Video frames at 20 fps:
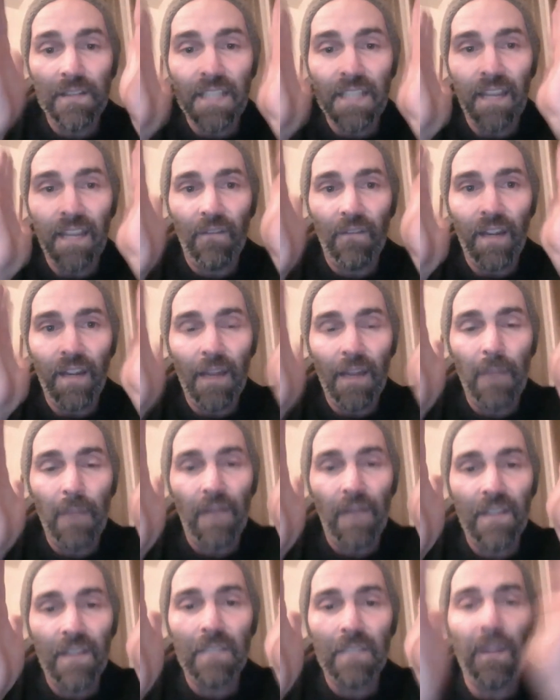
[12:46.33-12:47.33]
TV
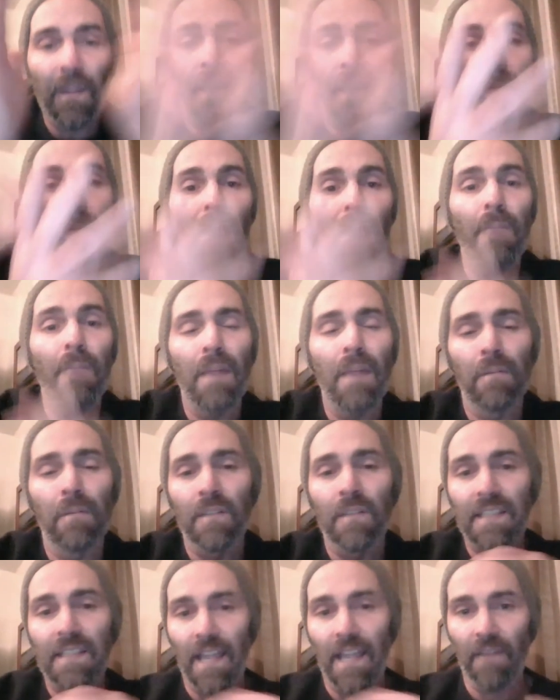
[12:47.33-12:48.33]
about this being about
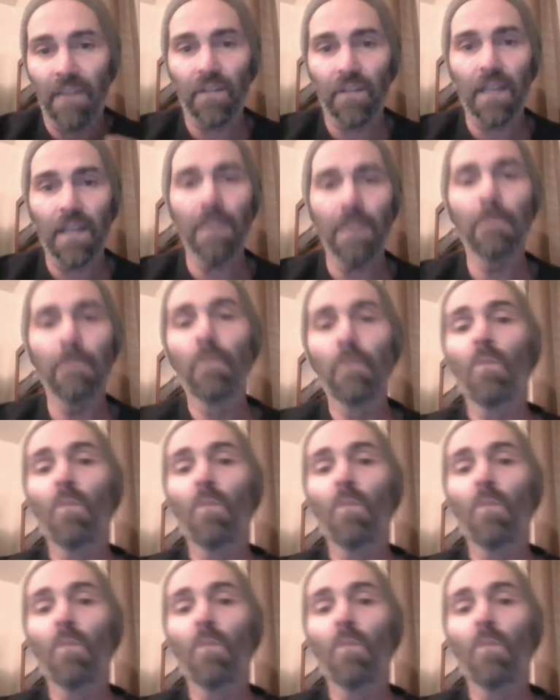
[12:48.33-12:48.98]
people's safety